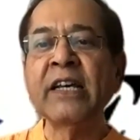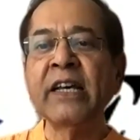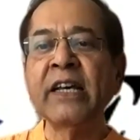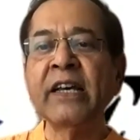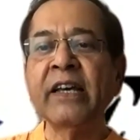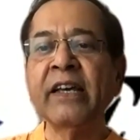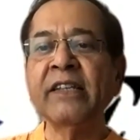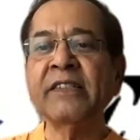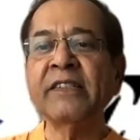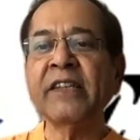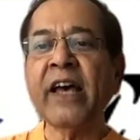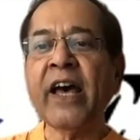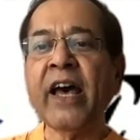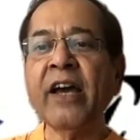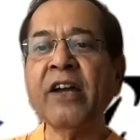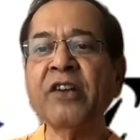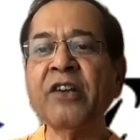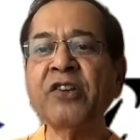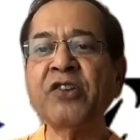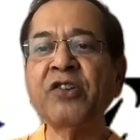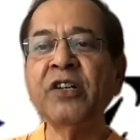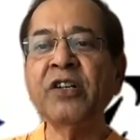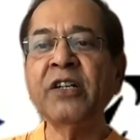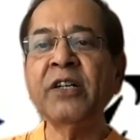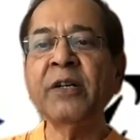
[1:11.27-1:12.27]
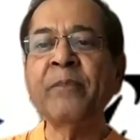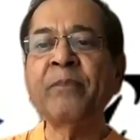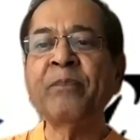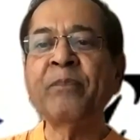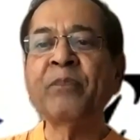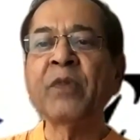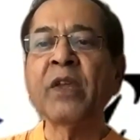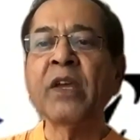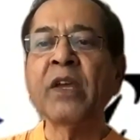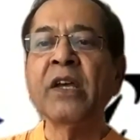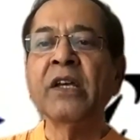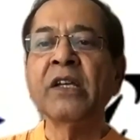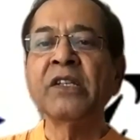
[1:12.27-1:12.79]
is actor
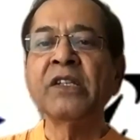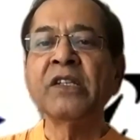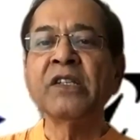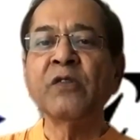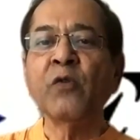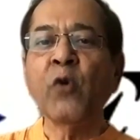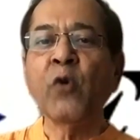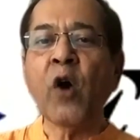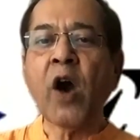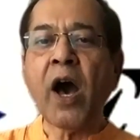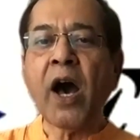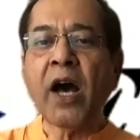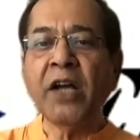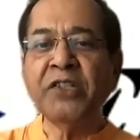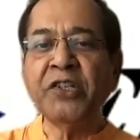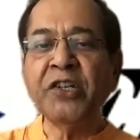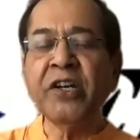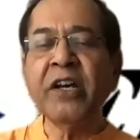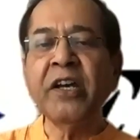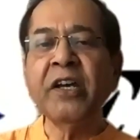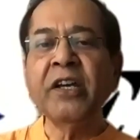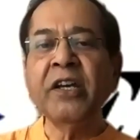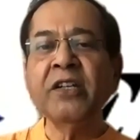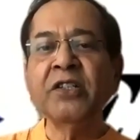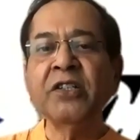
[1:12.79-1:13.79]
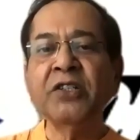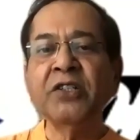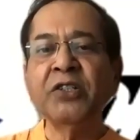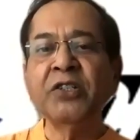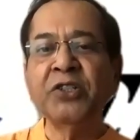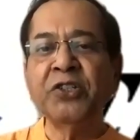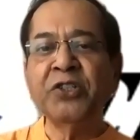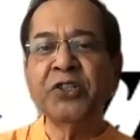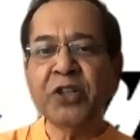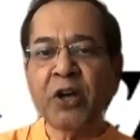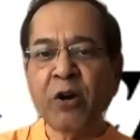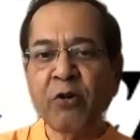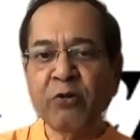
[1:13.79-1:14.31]
Ajay
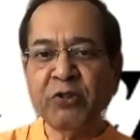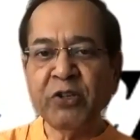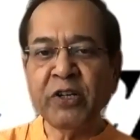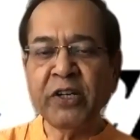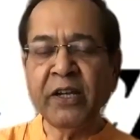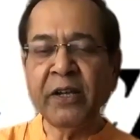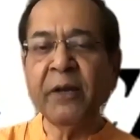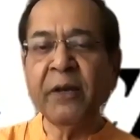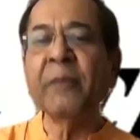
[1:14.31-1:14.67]
Chaudhary.